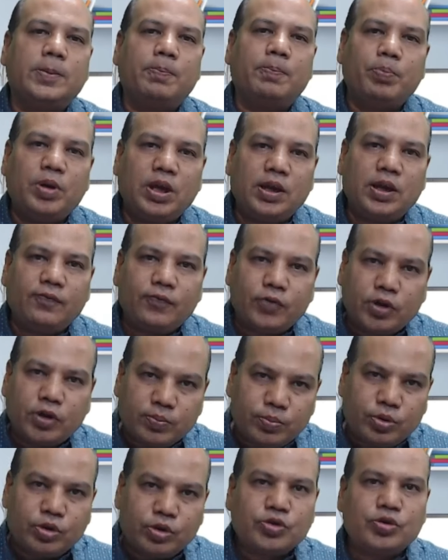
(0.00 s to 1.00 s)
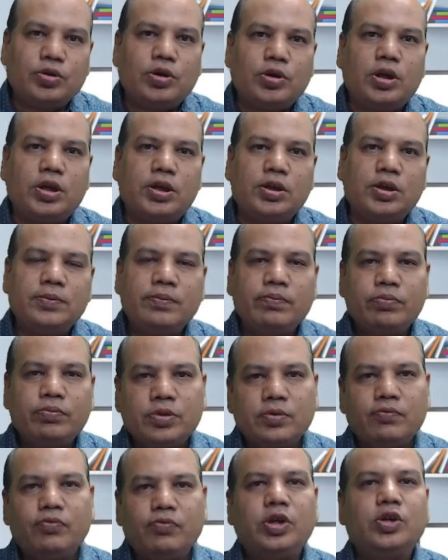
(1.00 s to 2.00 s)
pay for books only,
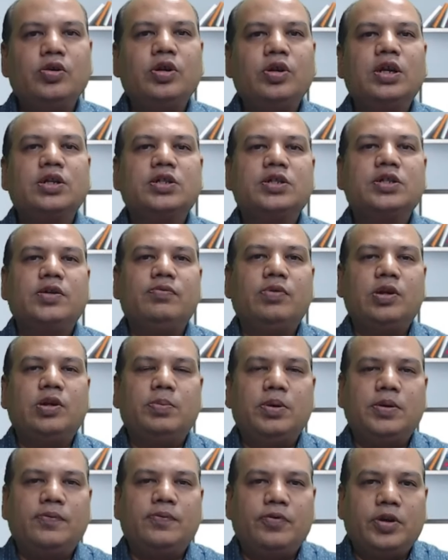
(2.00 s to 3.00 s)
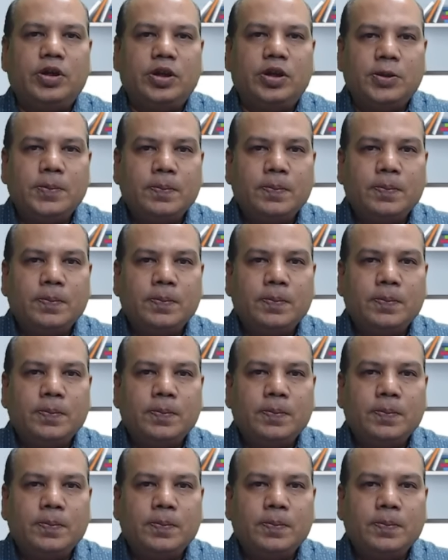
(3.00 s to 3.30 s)
video lecture will be free.